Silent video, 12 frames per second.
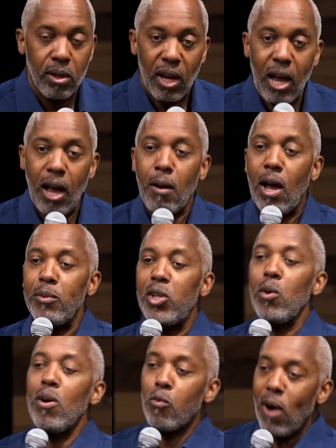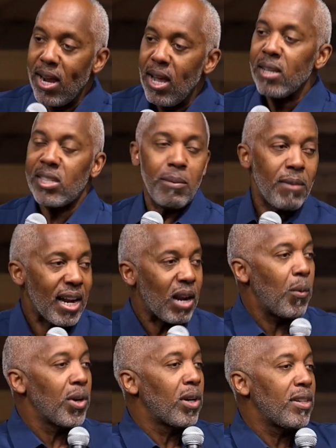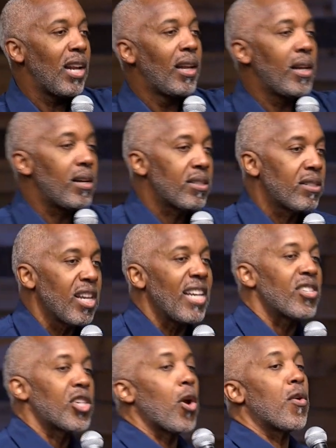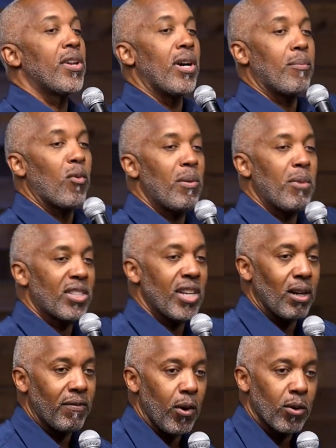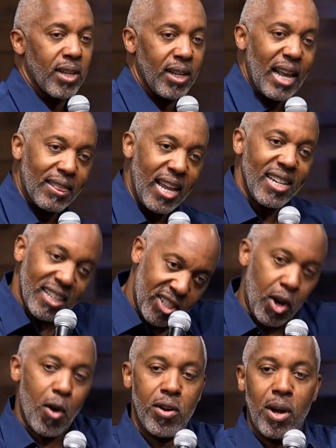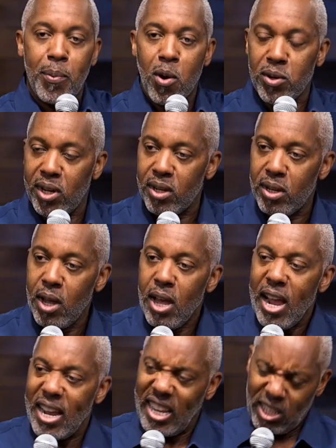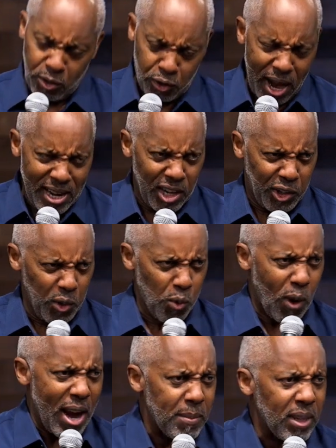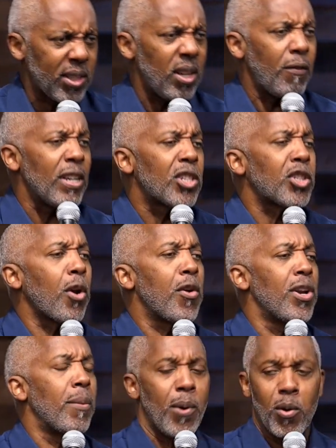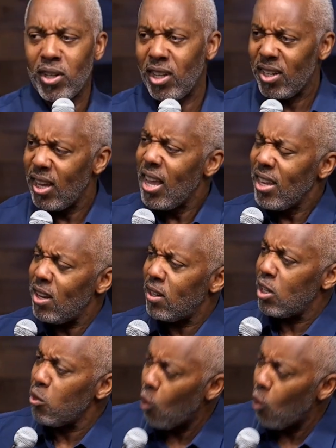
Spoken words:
I'm doing right. Seems like the lust is turned up. Where my single folks at? That thing just turned up on you. And then you're trying to do right, but stuff is turned up on you. You